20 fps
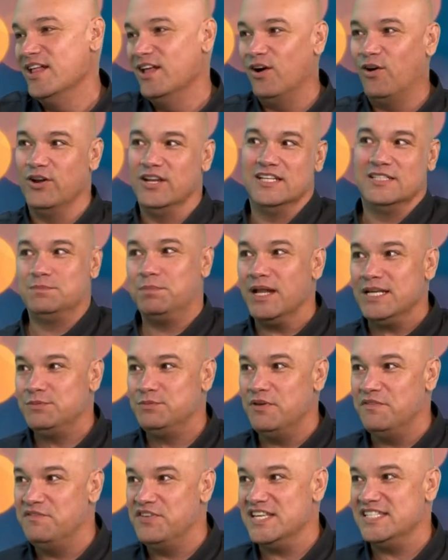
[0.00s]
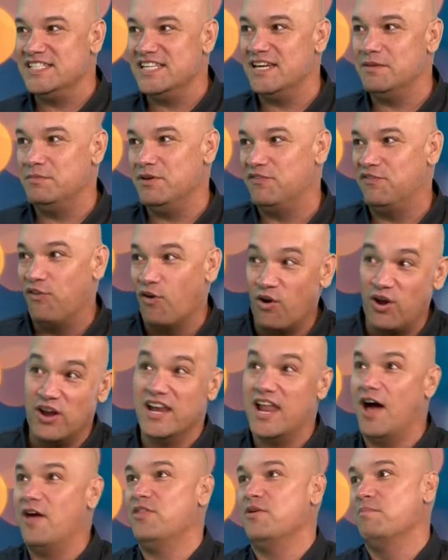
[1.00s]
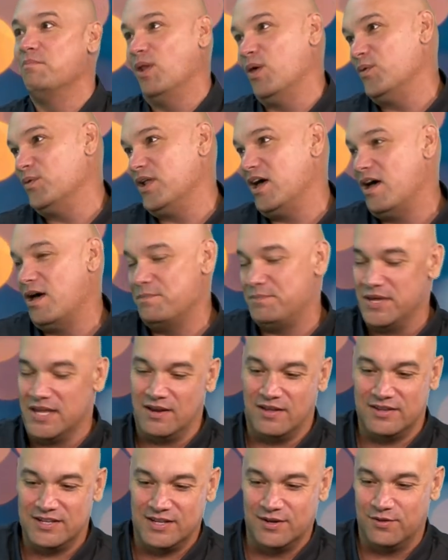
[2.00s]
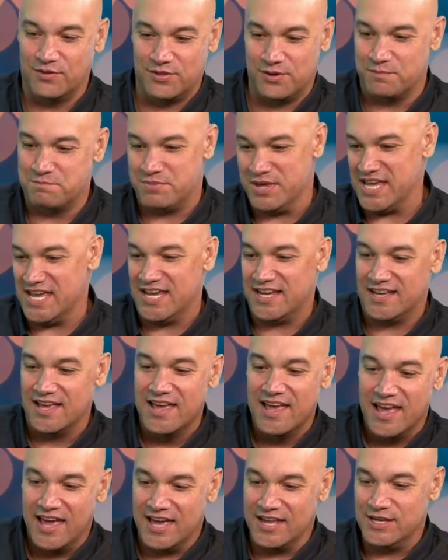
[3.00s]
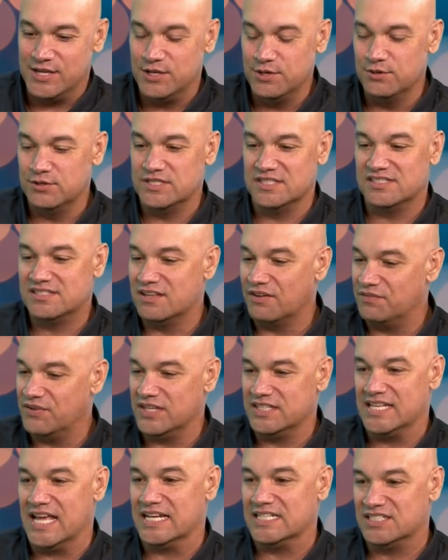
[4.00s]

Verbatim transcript: or this place we visited before and now they're blowing up and, uh, you know, they're big yeah. and huge and stuff like that.